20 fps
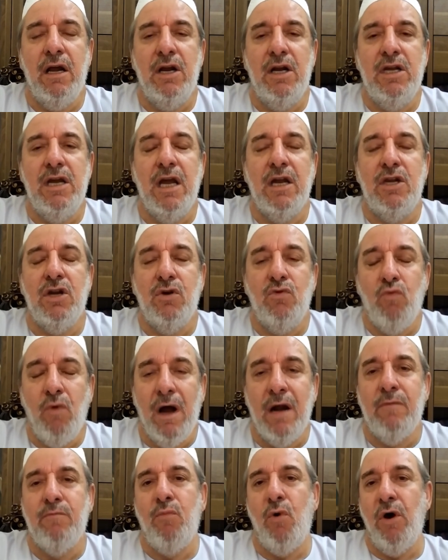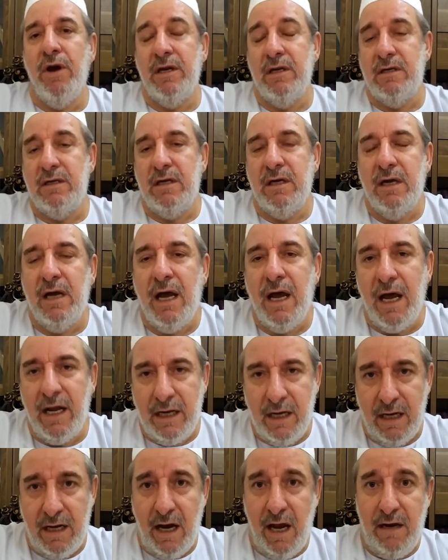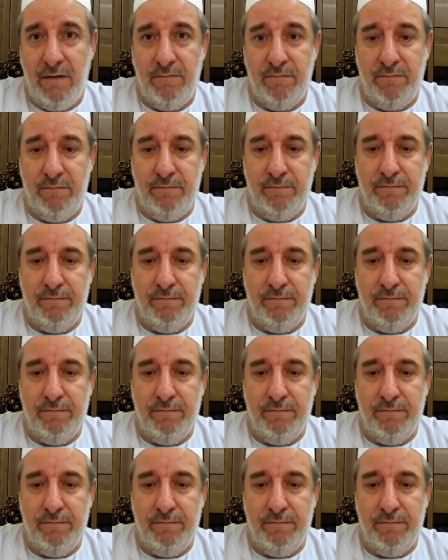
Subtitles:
created one point at a time.